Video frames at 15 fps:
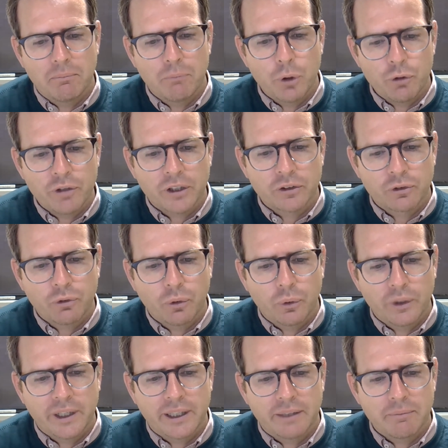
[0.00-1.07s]
moving us
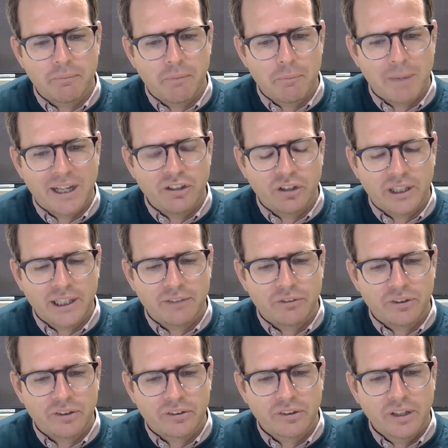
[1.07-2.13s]
forward in major
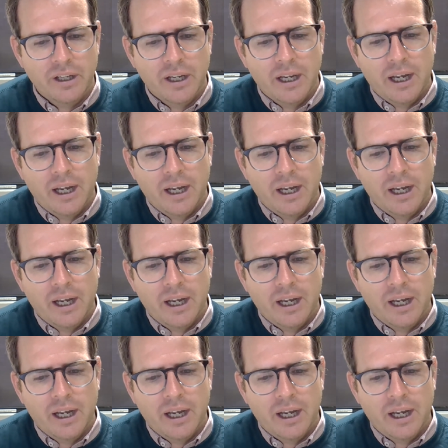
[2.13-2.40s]
gifts, it's